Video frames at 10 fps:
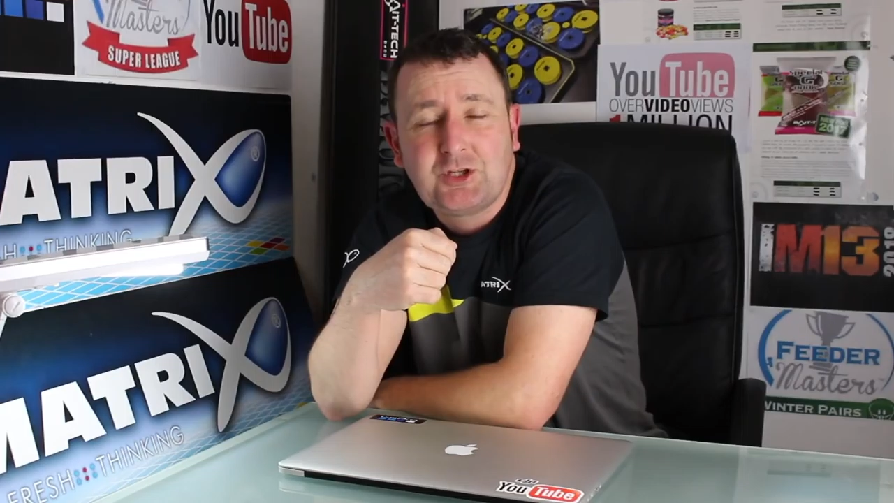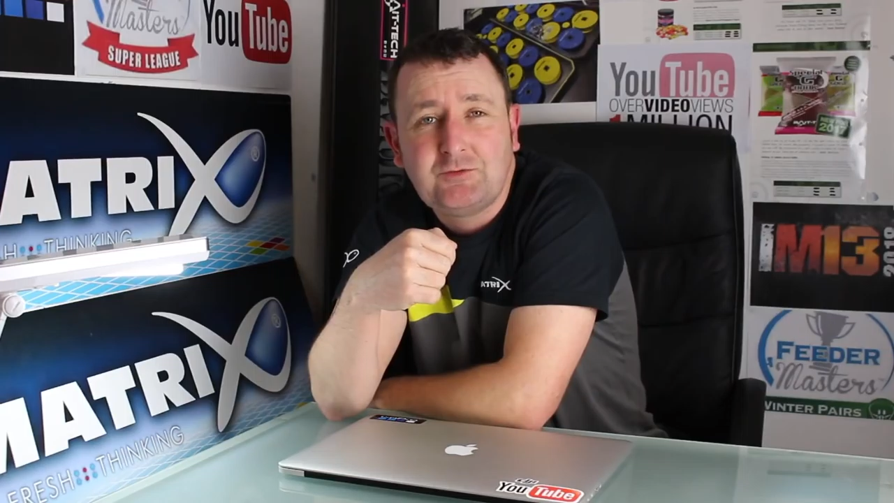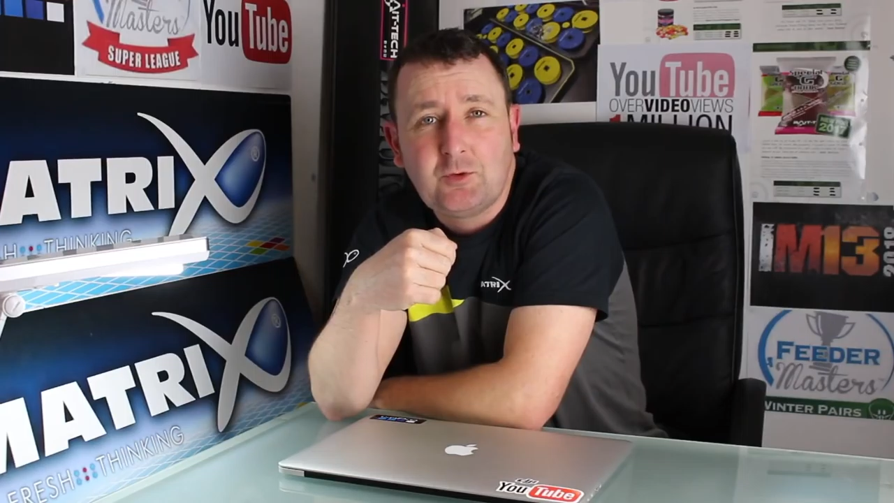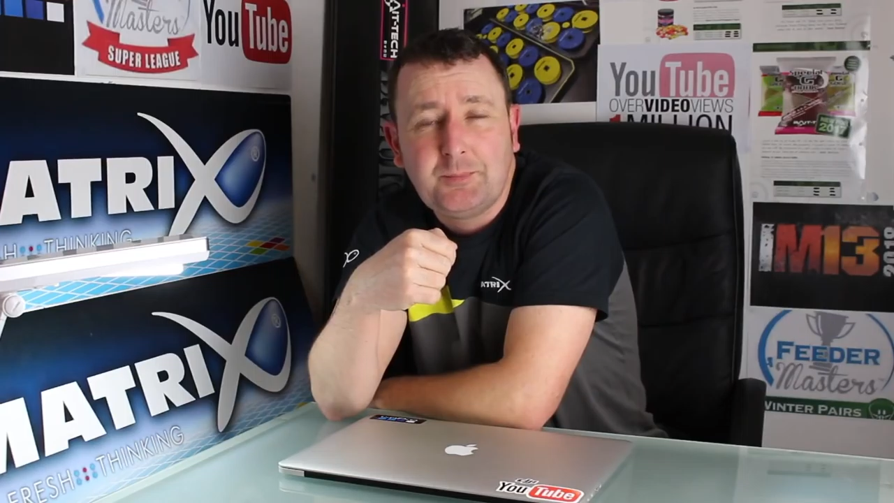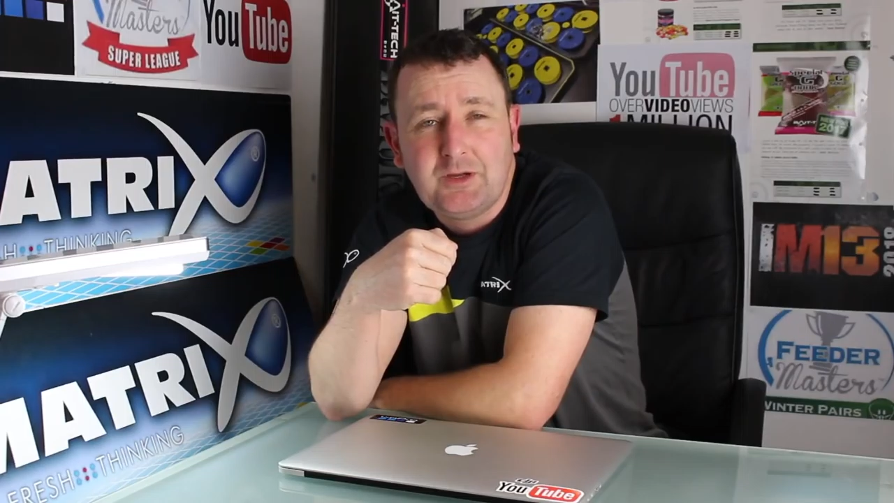just
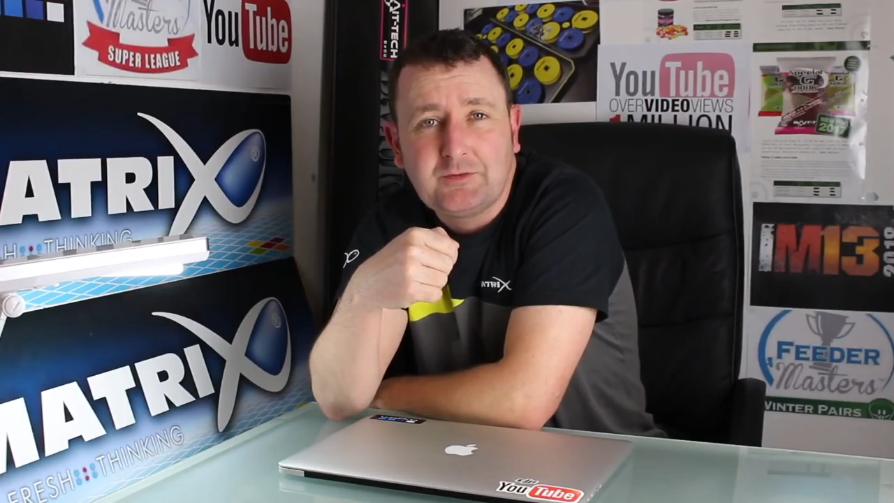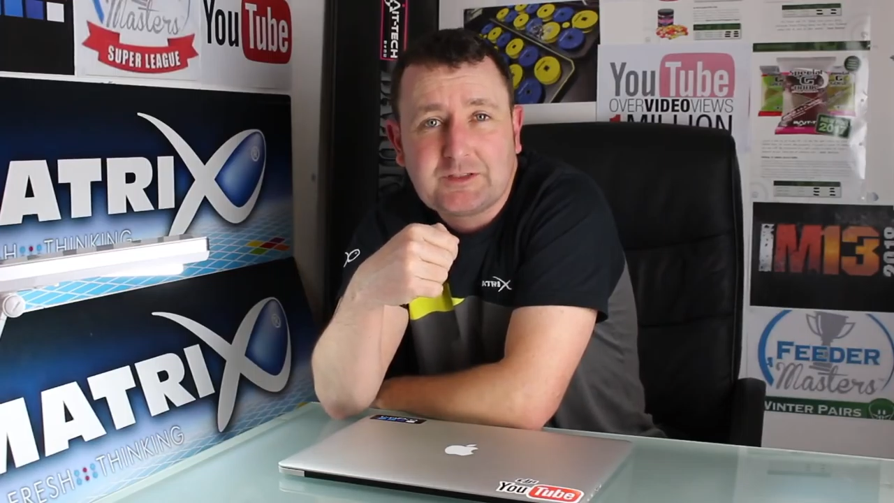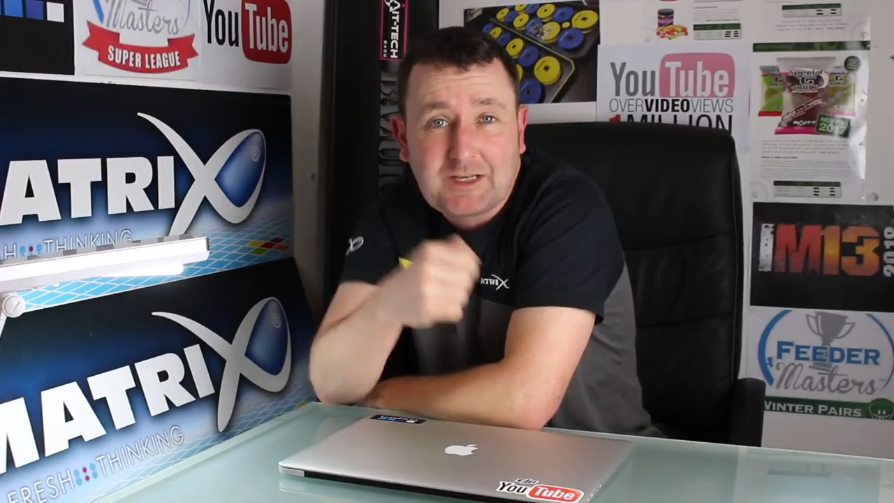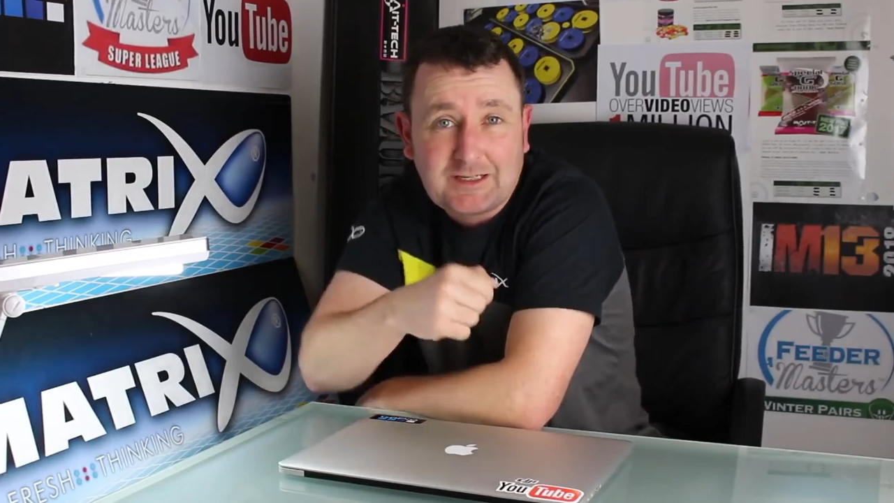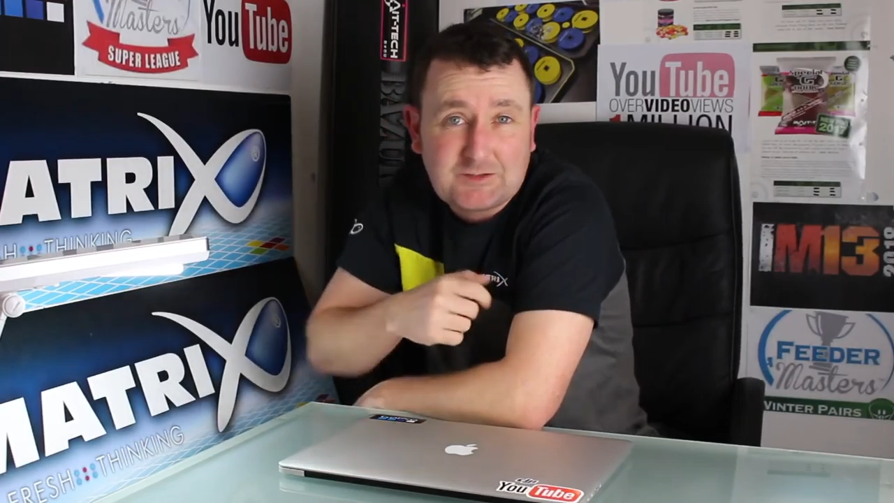give you a bit of
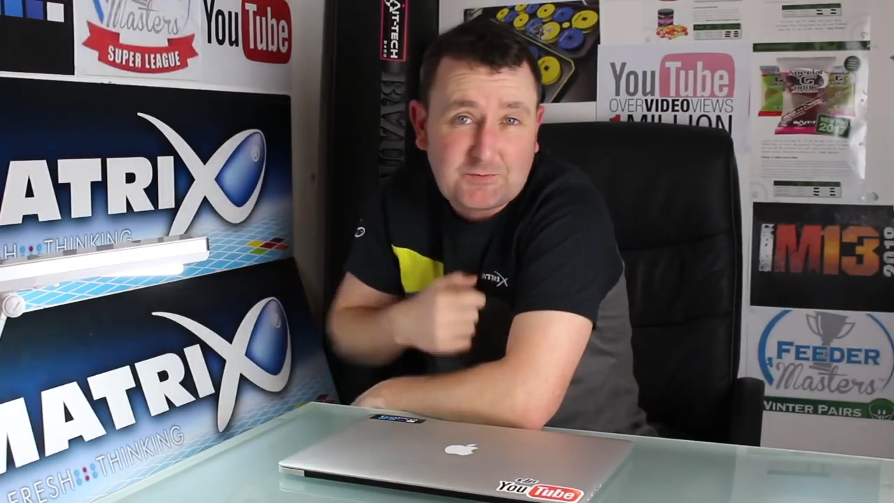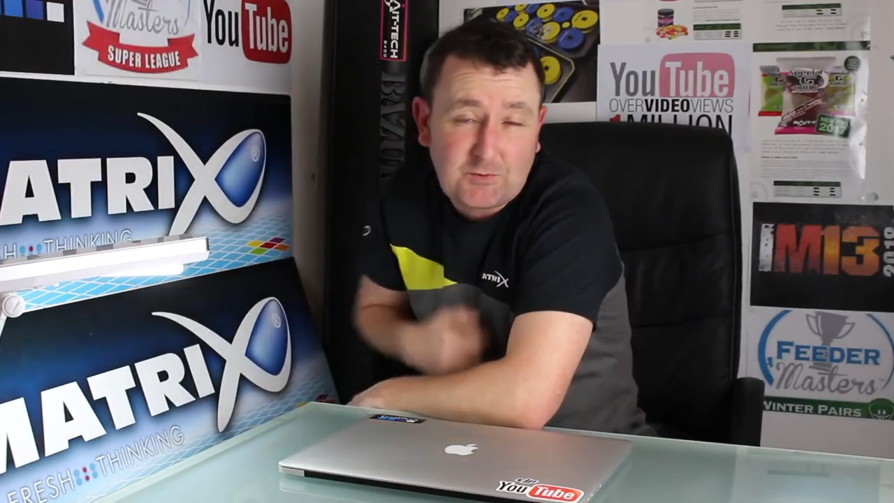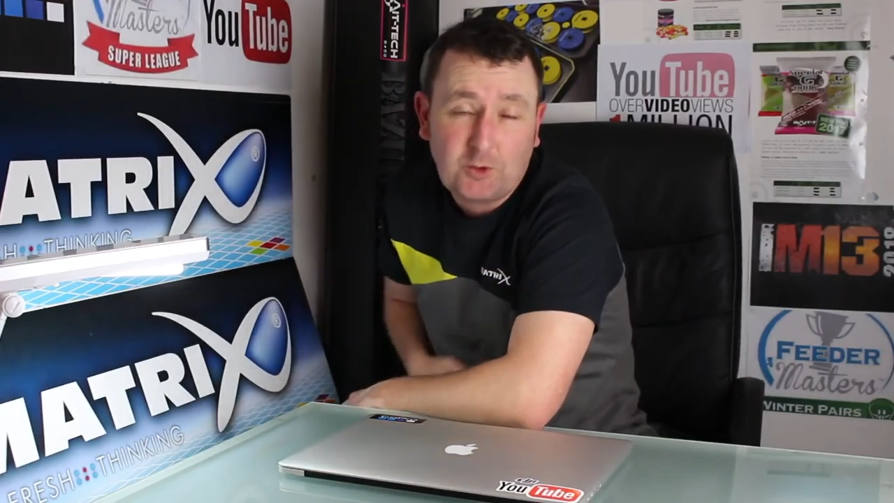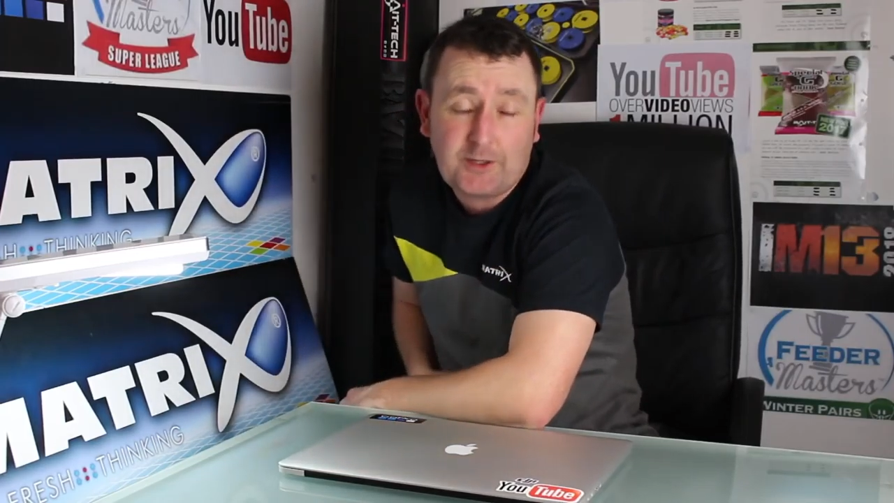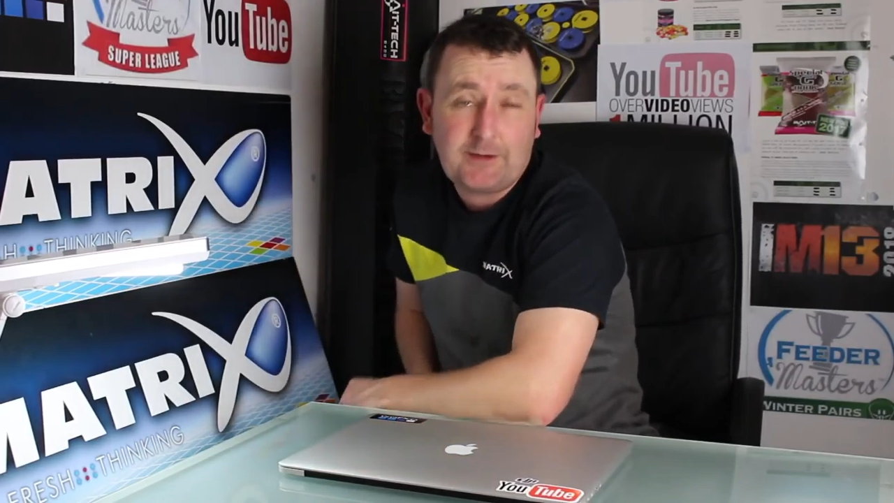a taste
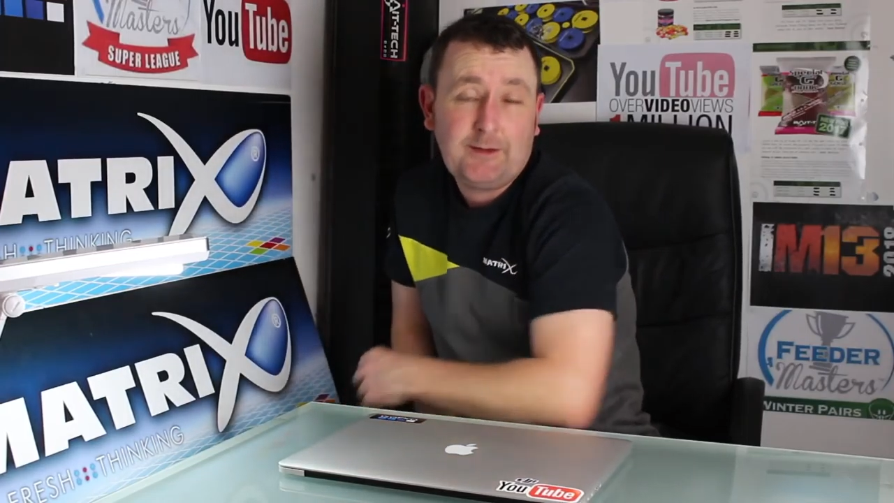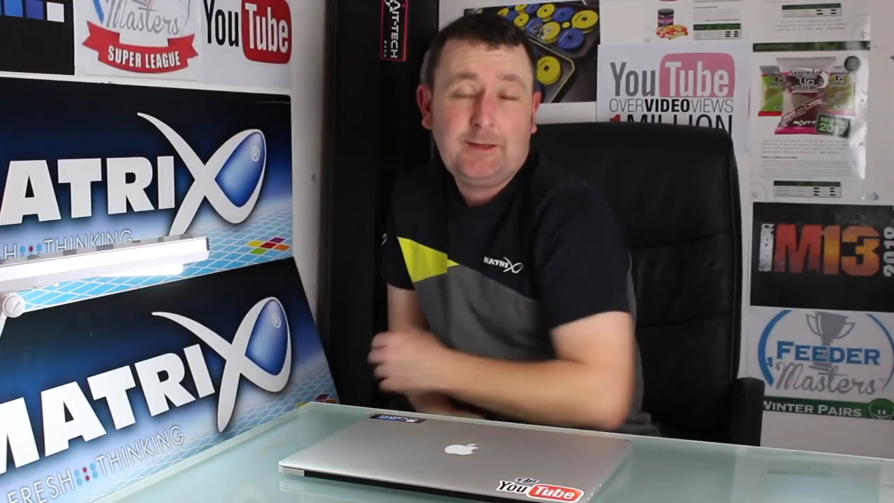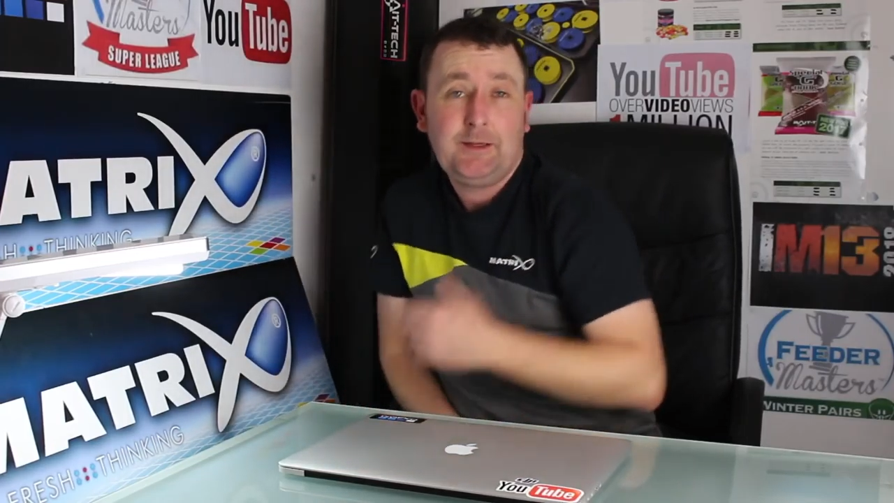for it.